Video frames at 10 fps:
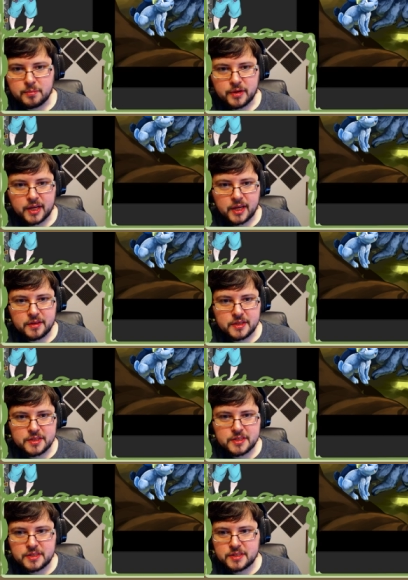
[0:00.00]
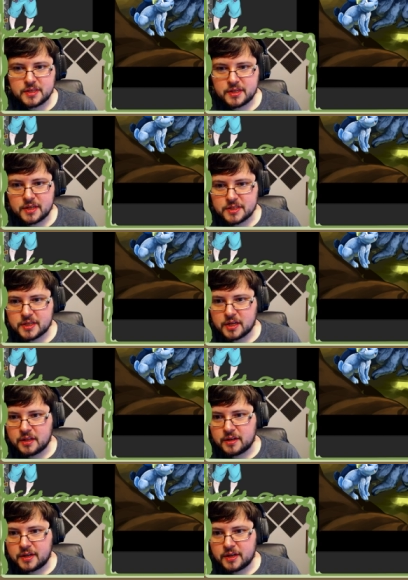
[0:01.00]
Bring out this nice
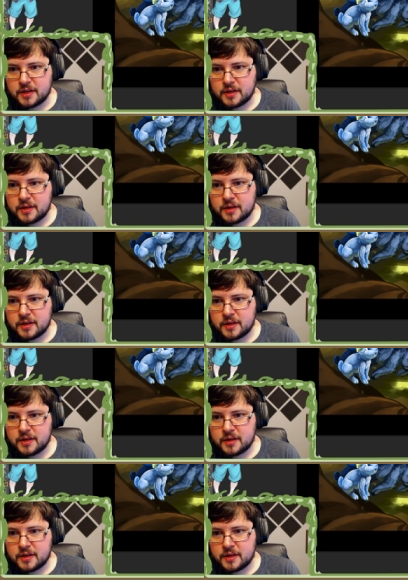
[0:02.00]
color here.